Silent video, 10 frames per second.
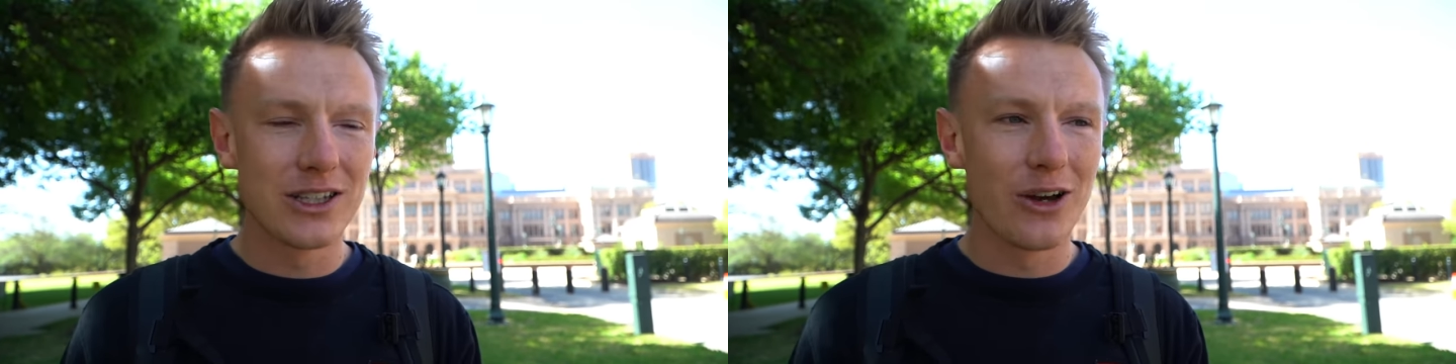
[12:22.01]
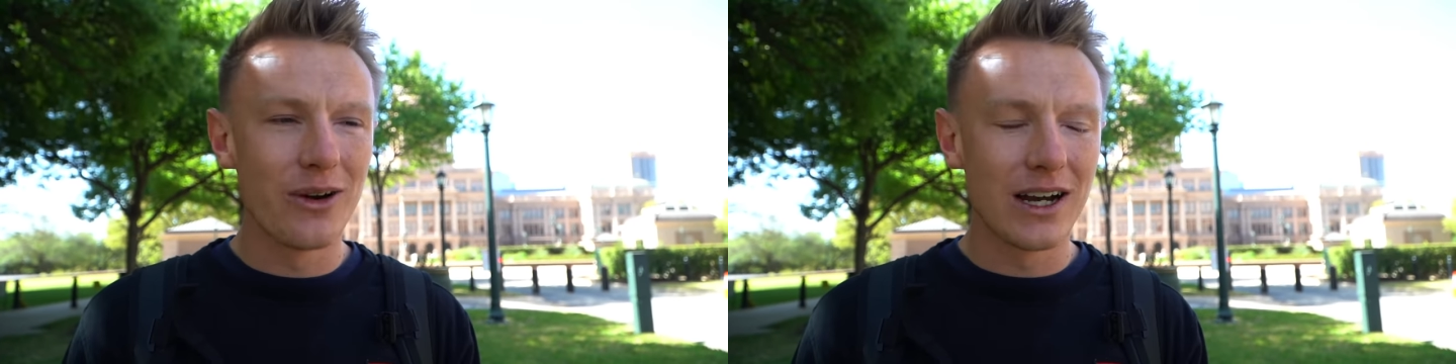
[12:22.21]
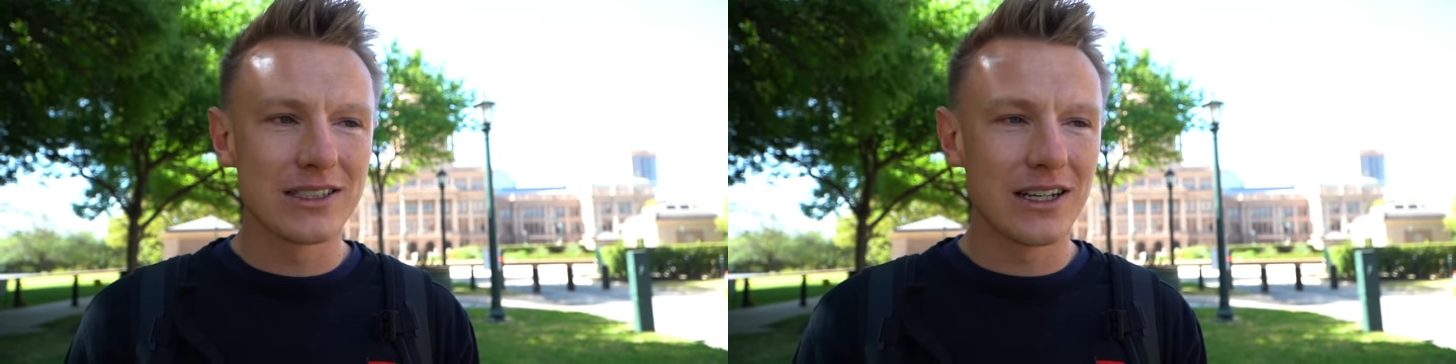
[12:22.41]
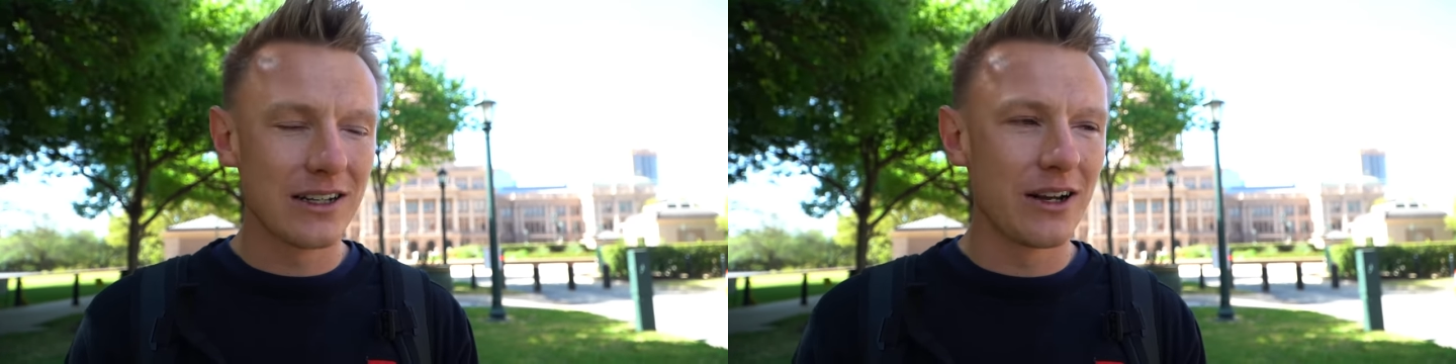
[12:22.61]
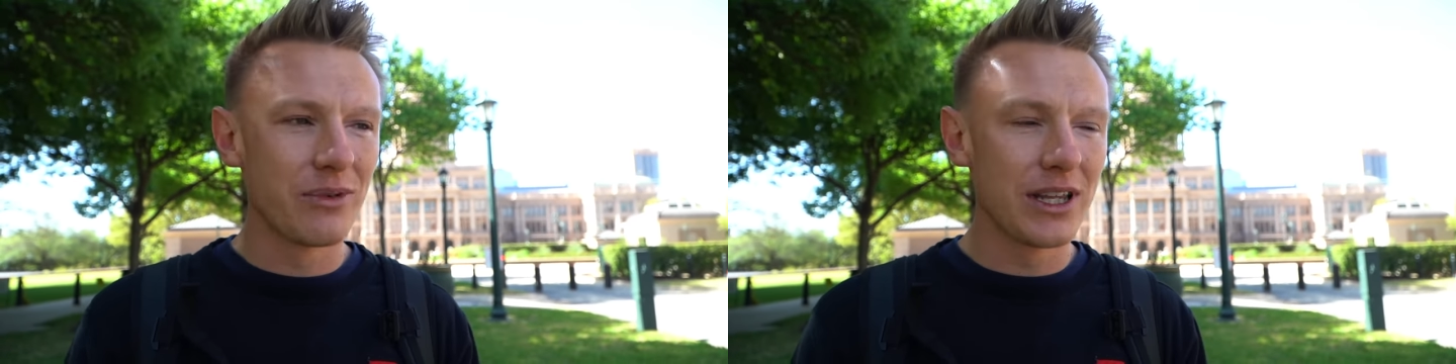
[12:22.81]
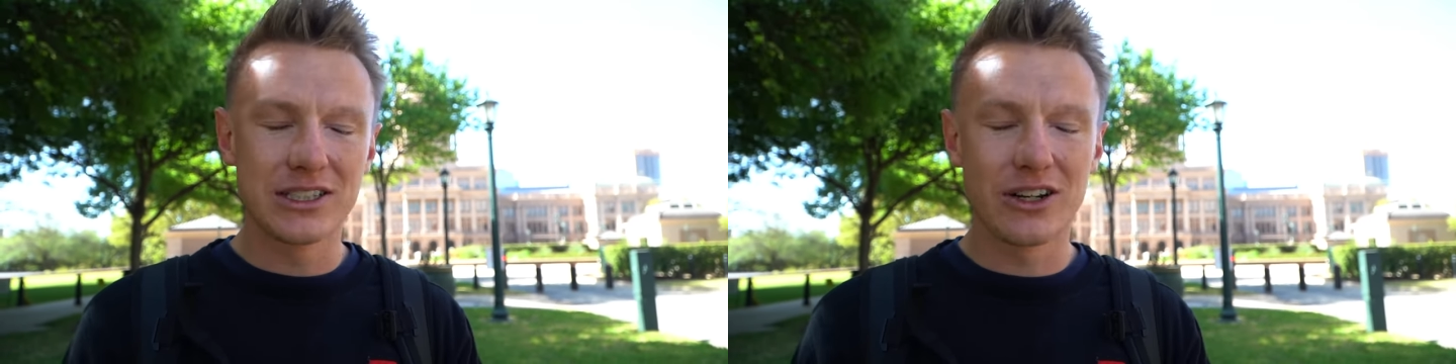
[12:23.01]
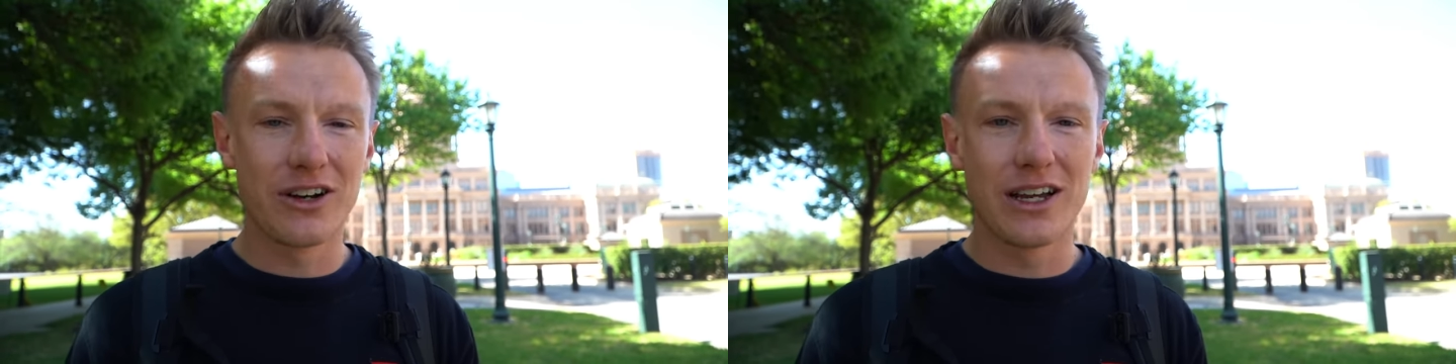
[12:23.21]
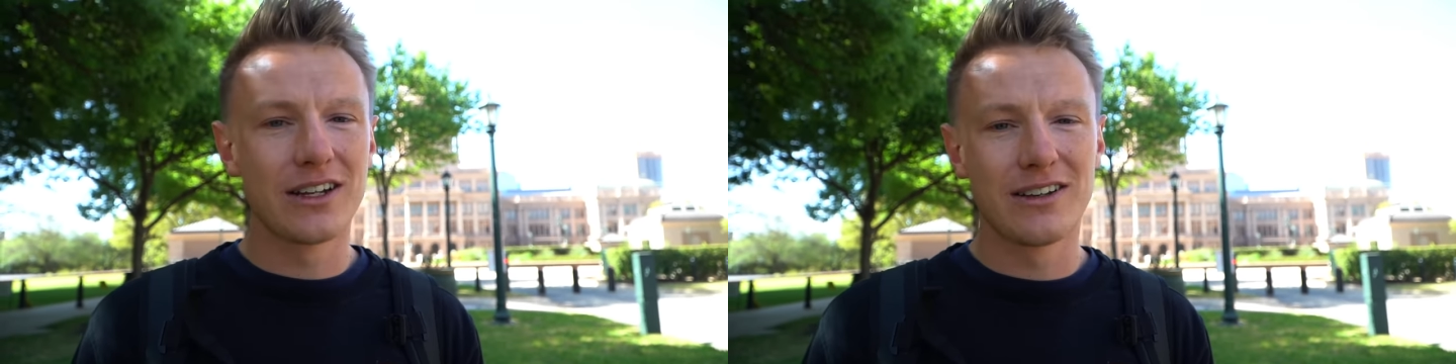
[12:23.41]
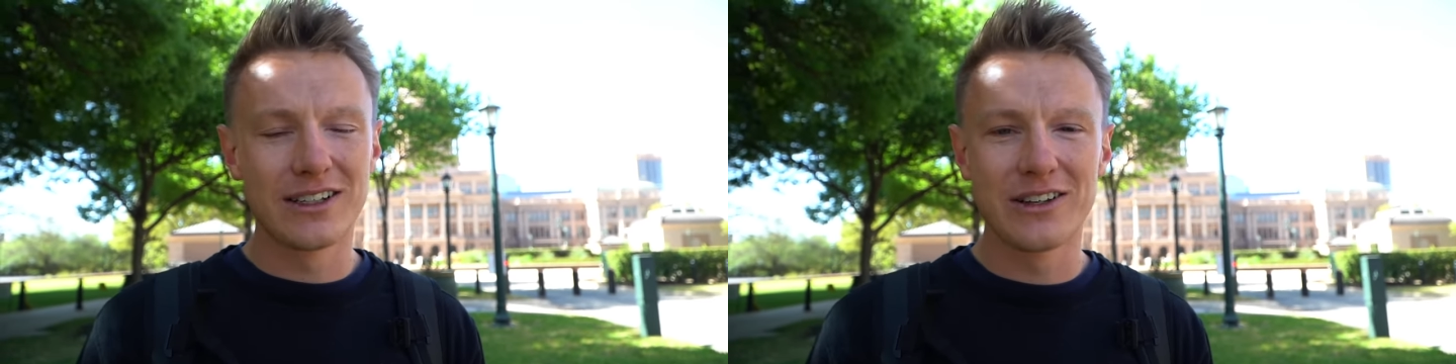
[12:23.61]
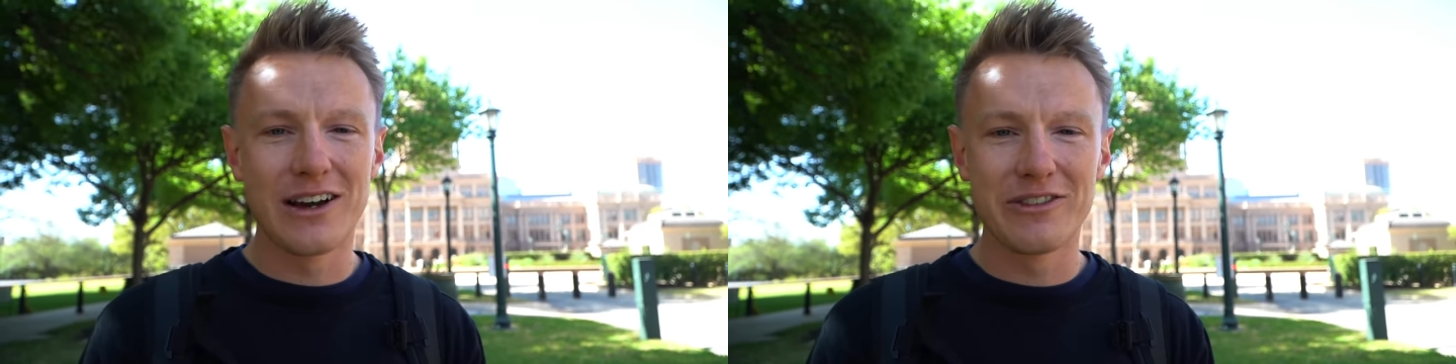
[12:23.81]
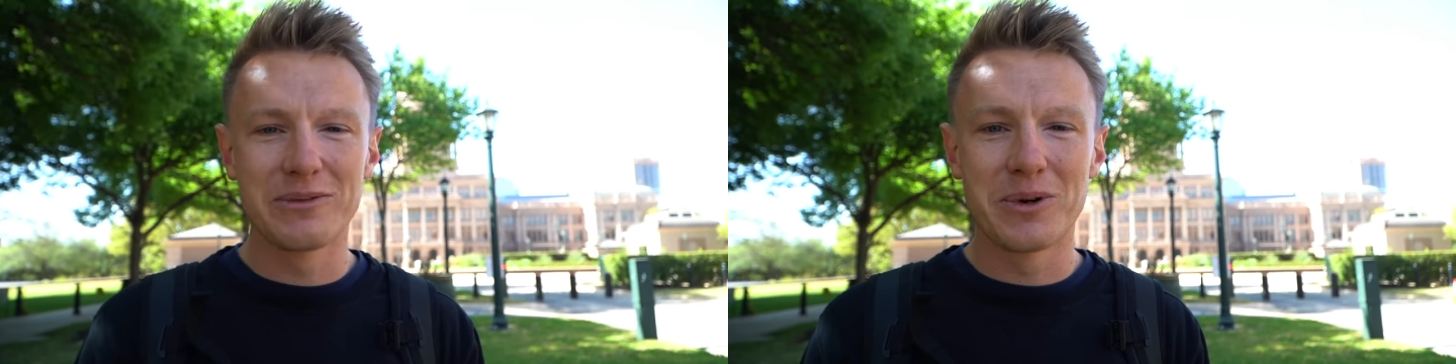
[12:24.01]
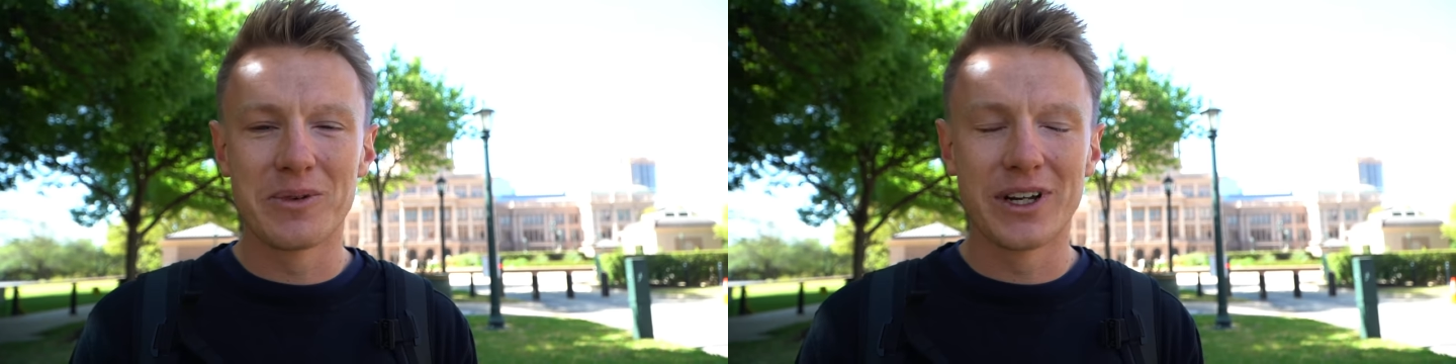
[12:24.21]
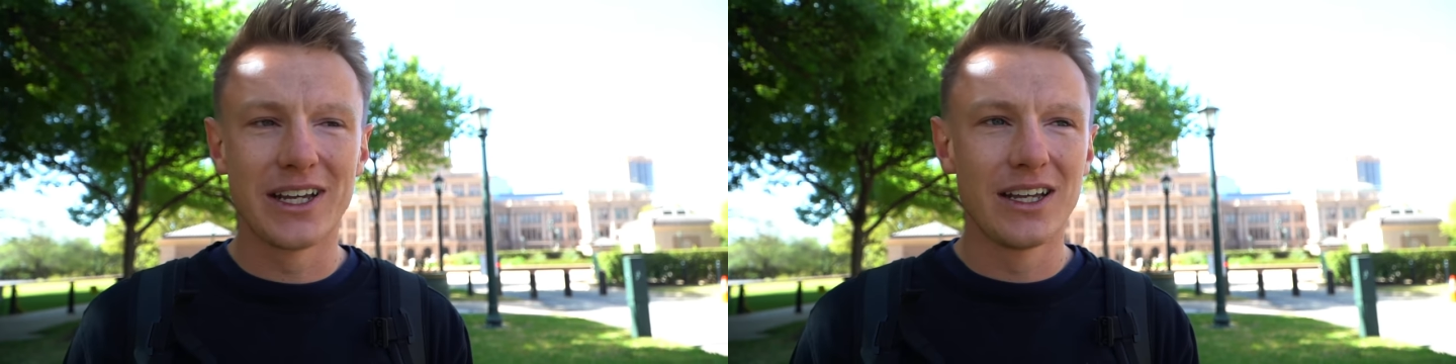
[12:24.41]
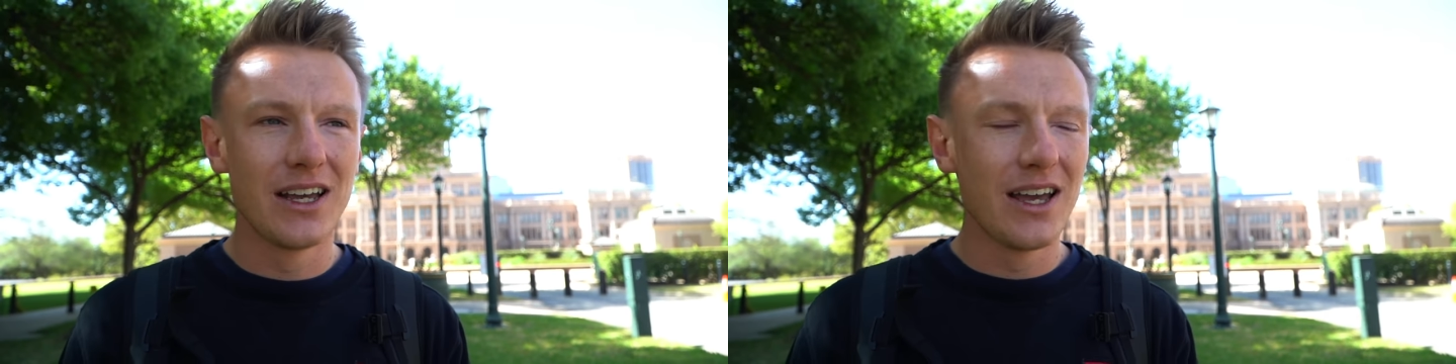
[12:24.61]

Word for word: So I said, I'm really sorry, I, I don't have any more money.